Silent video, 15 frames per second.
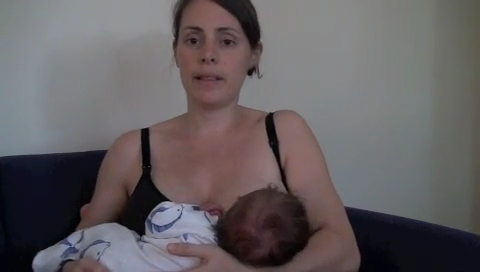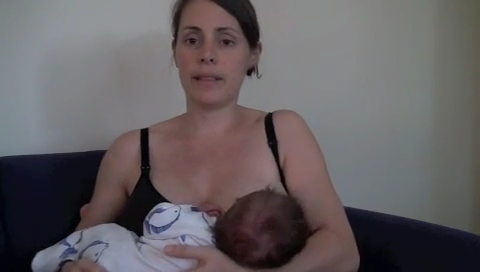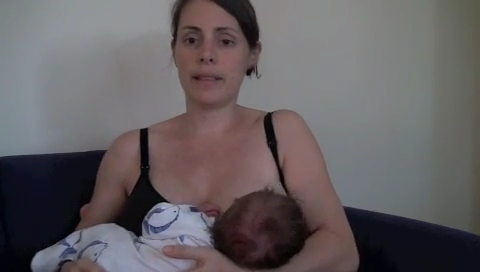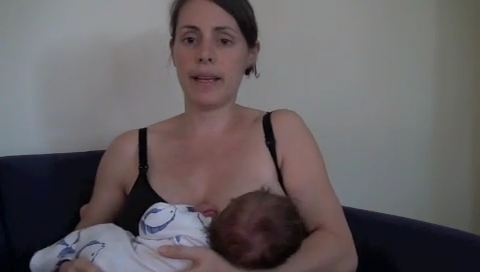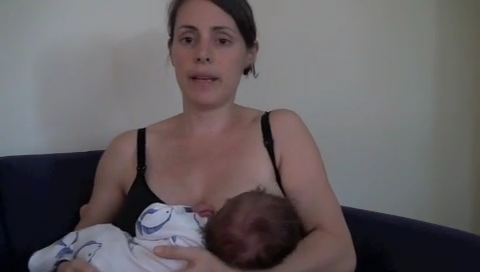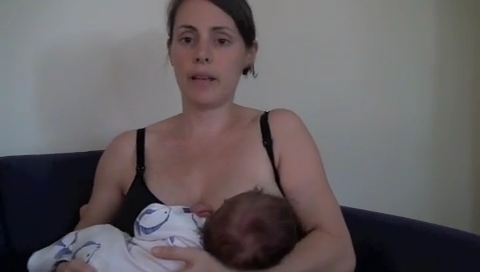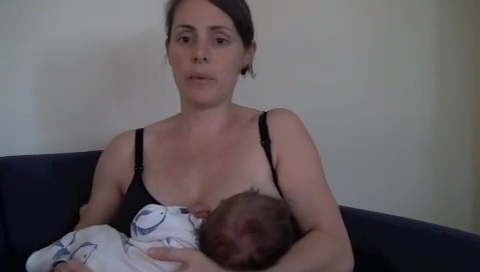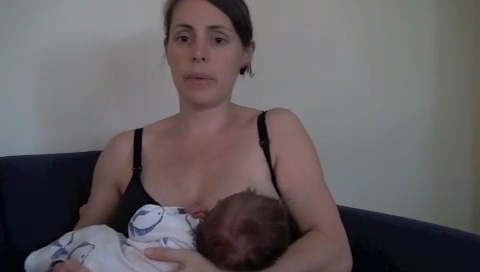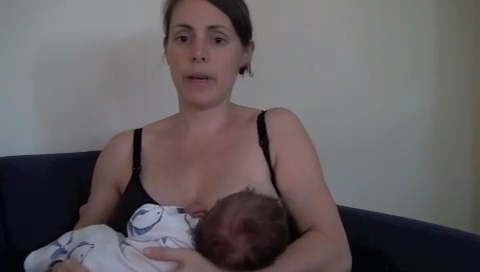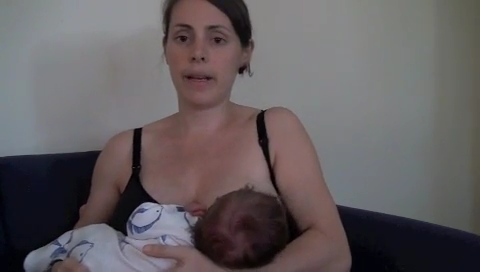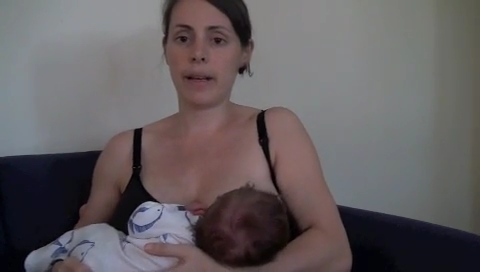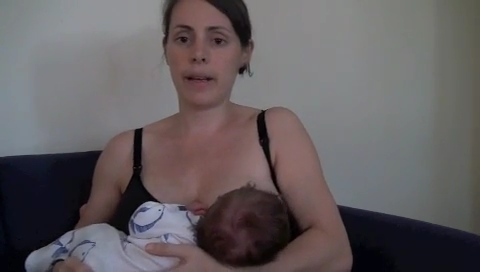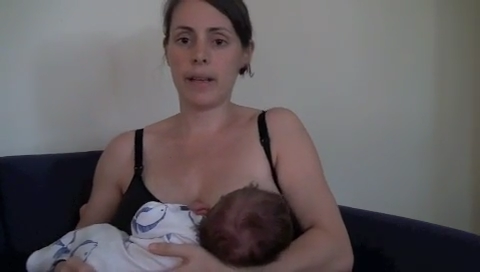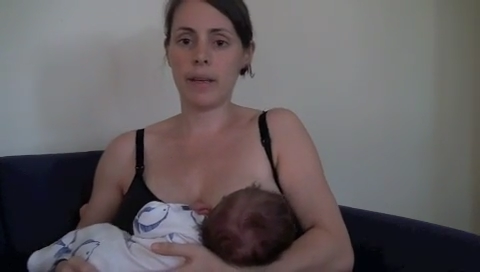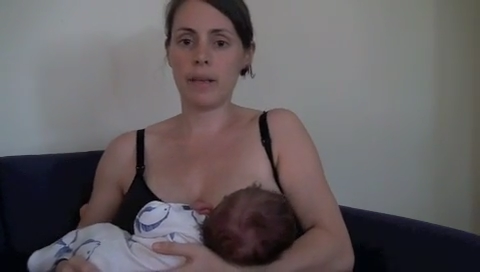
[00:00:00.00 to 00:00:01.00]
down my
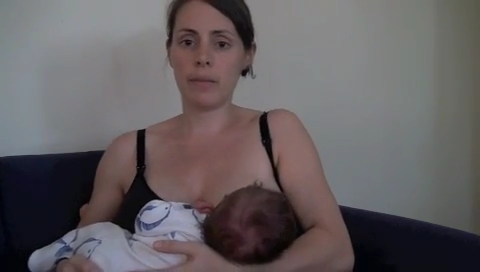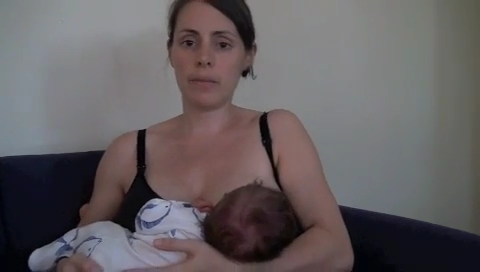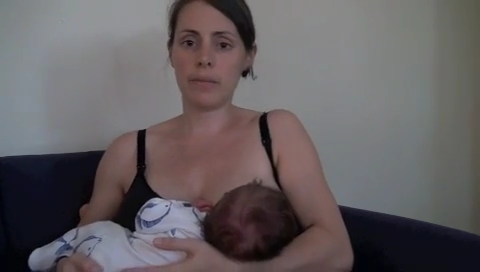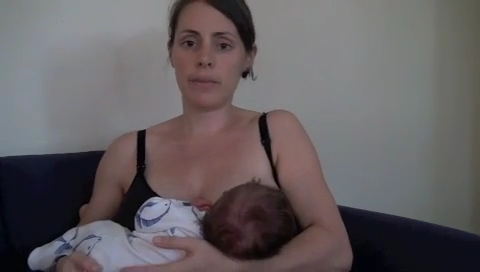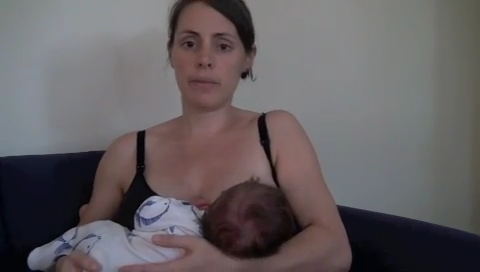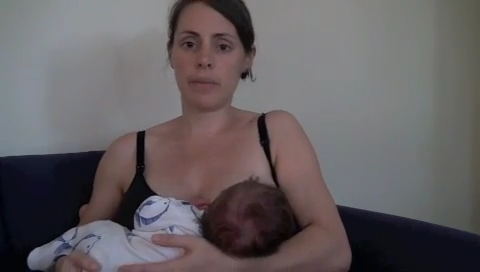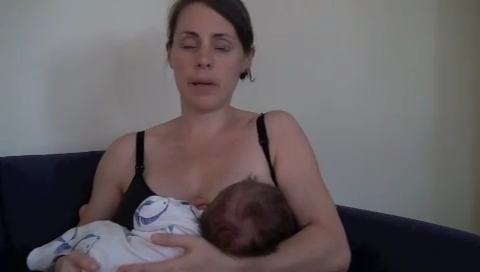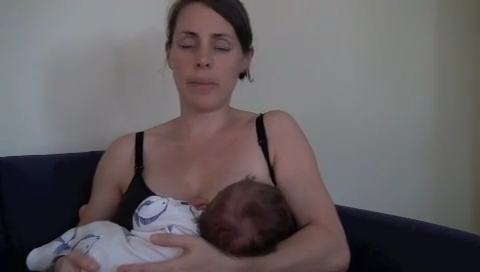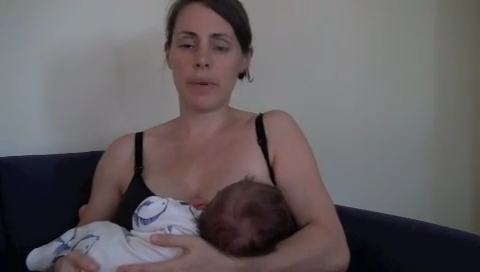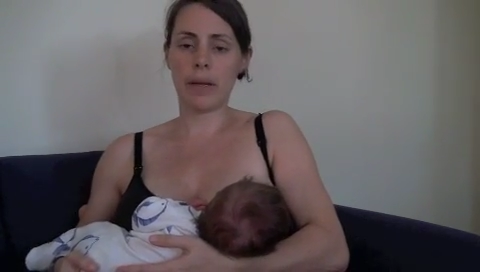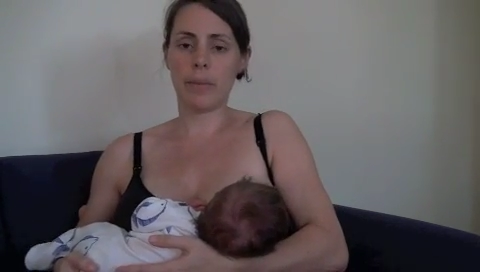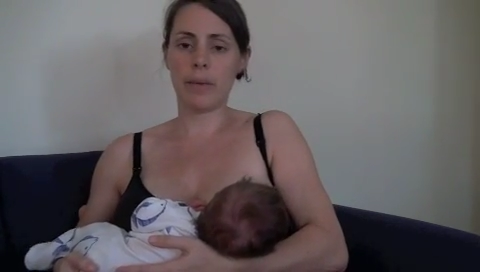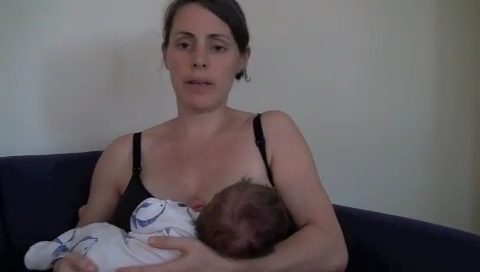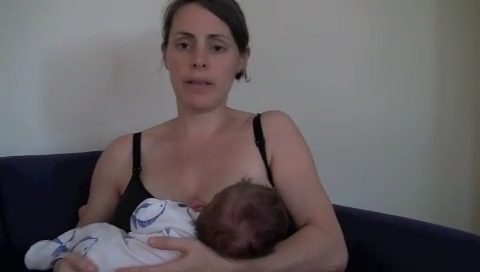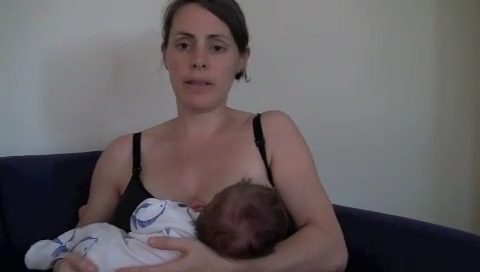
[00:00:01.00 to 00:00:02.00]
arm my
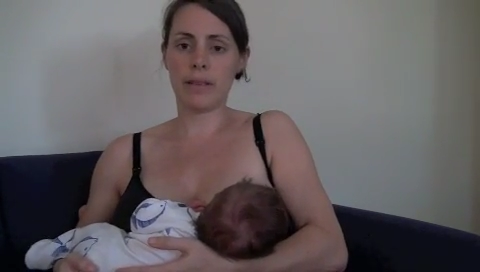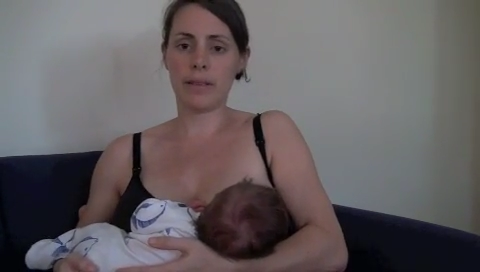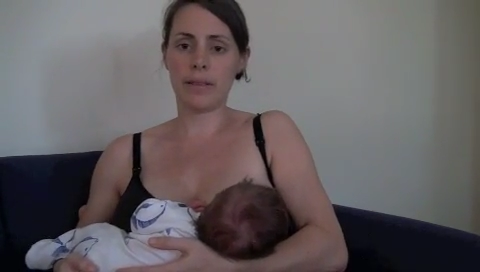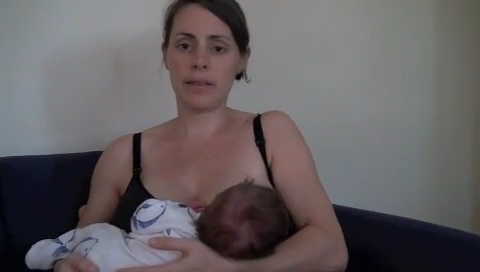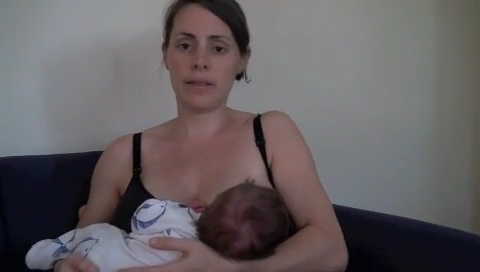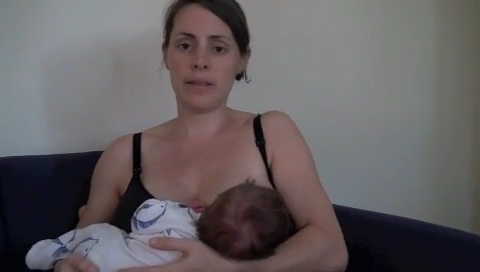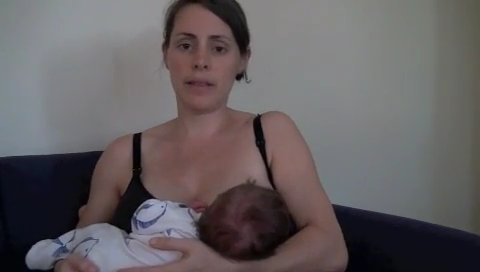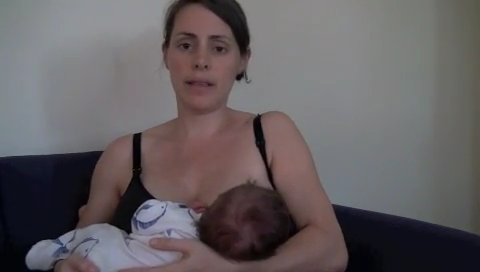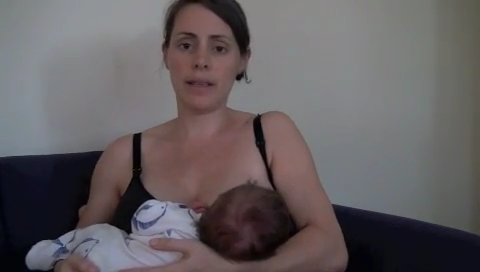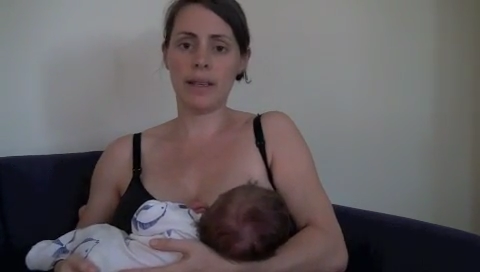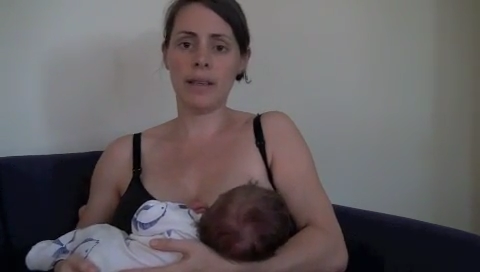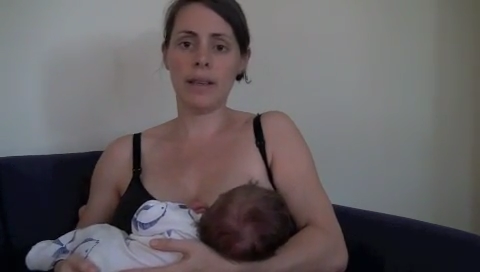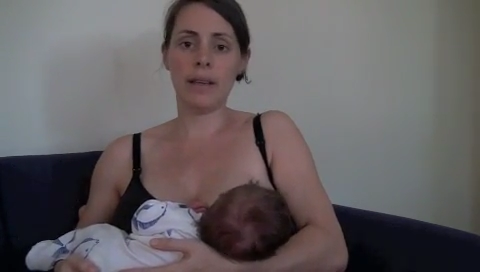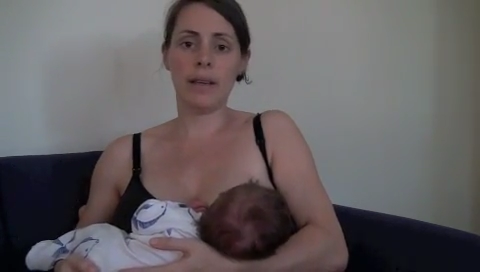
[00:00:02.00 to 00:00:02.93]
baby is sitting.